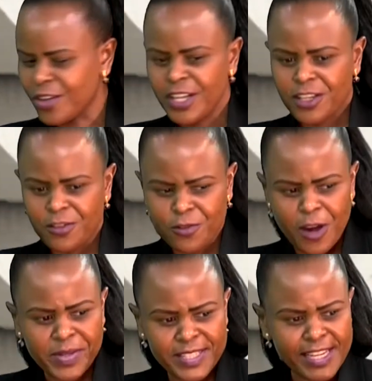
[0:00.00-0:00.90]
If you're a
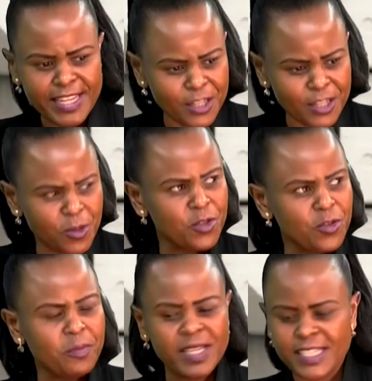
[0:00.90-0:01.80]
presenter, do it to
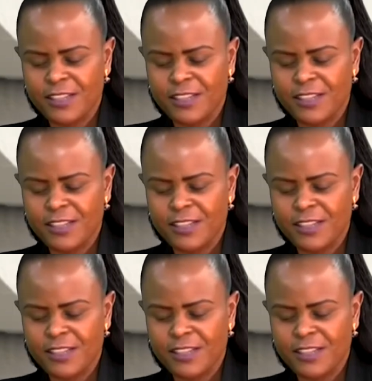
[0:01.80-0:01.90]
your best.